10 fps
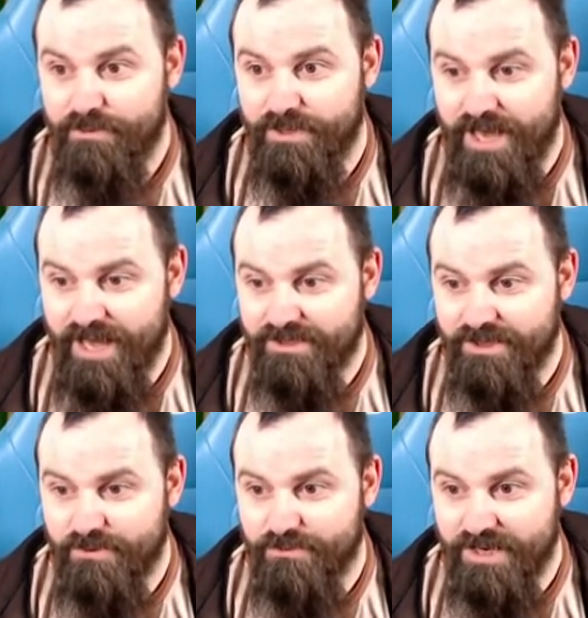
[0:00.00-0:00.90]
But yeah,
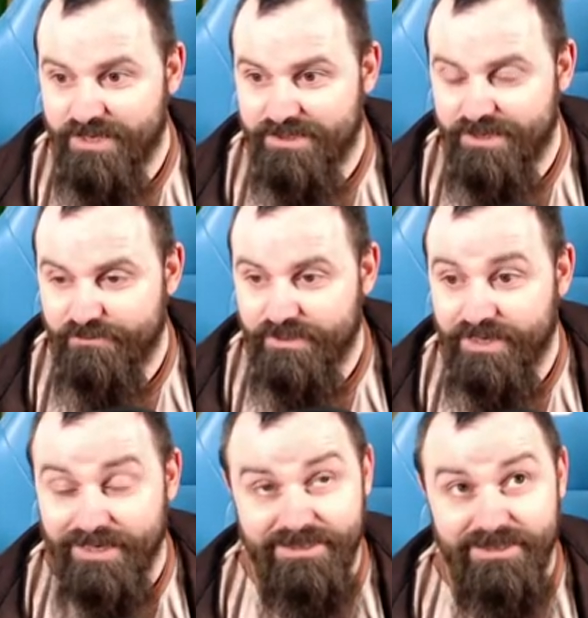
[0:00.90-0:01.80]
so that's definitely,
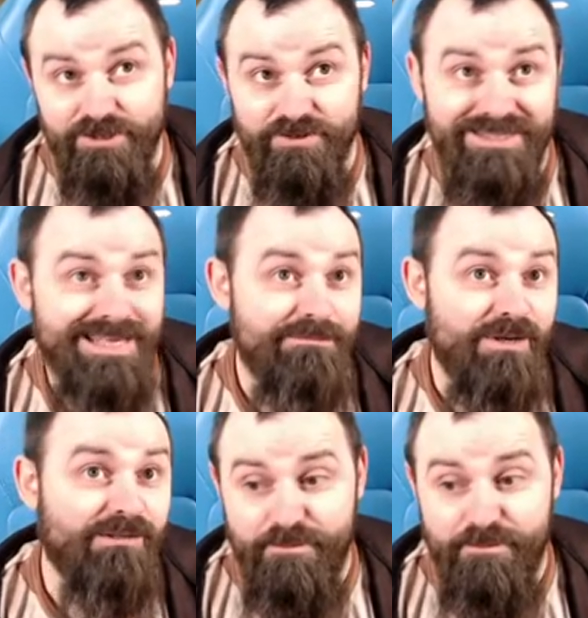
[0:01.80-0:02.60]
unless it's got the same model,